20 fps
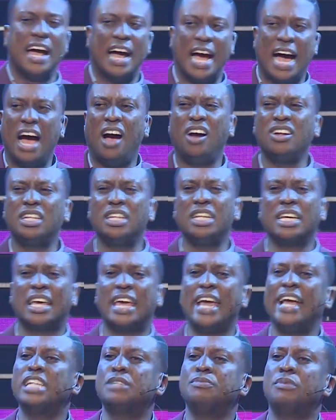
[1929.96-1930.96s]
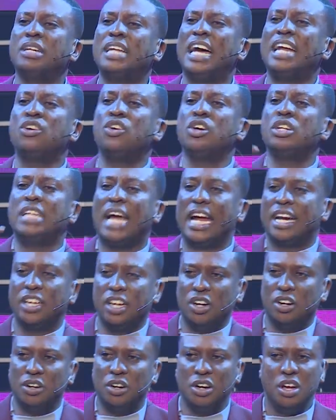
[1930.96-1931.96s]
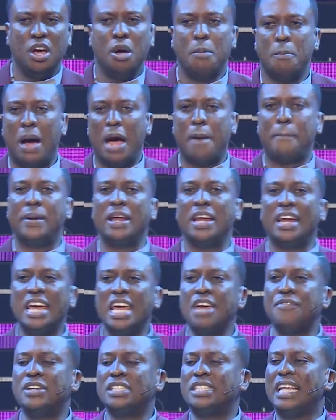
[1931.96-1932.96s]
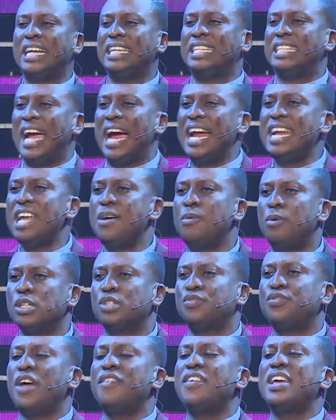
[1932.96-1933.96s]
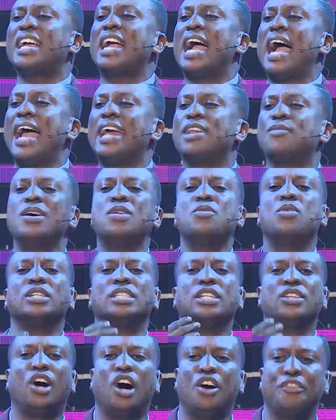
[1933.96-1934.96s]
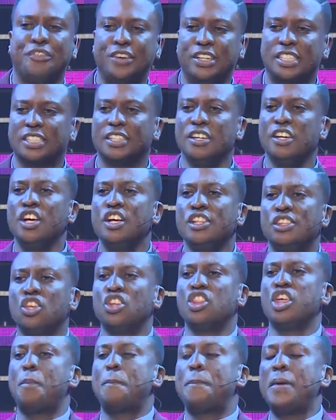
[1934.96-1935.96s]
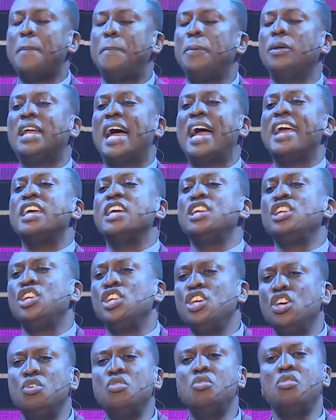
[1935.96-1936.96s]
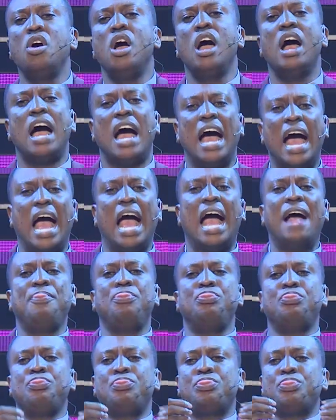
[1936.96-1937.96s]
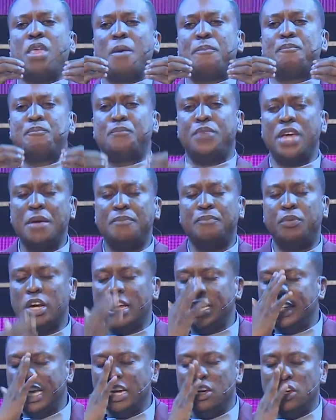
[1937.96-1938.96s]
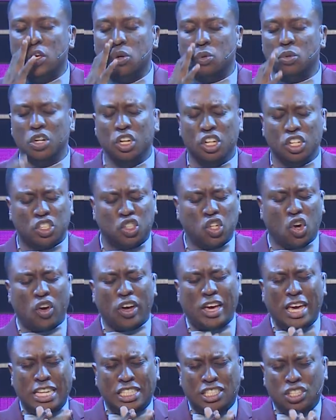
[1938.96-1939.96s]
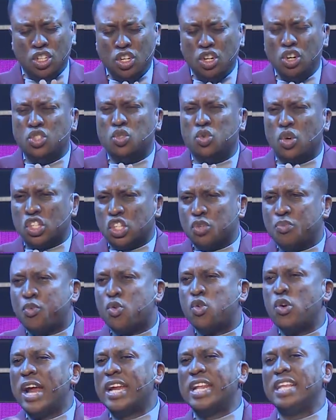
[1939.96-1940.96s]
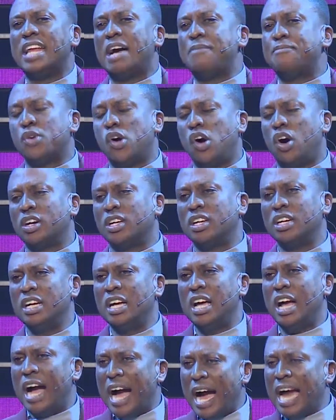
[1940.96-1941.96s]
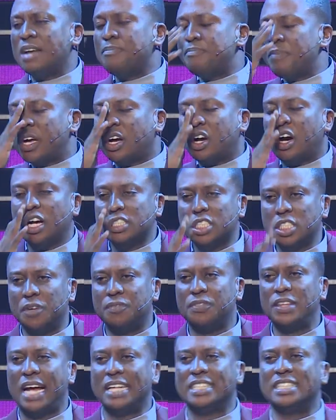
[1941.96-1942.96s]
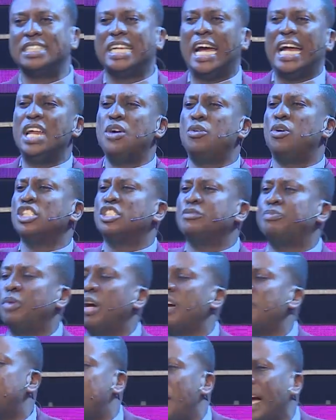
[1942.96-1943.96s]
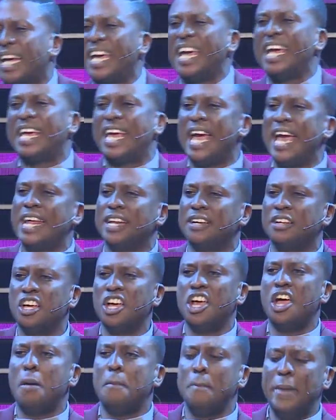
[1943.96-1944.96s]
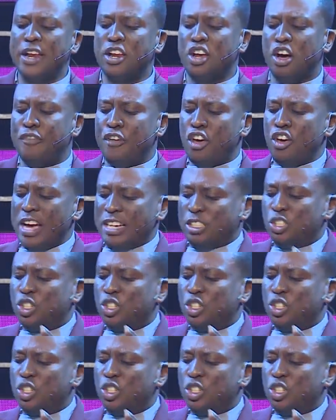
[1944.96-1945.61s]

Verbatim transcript: how did the king's mother know Daniel? My belief is that Daniel was very kind when he was in office to the people that he knew and the people he didn't know. So his news was spreading abroad. And because of that, Daniel was brought back again. Many of you are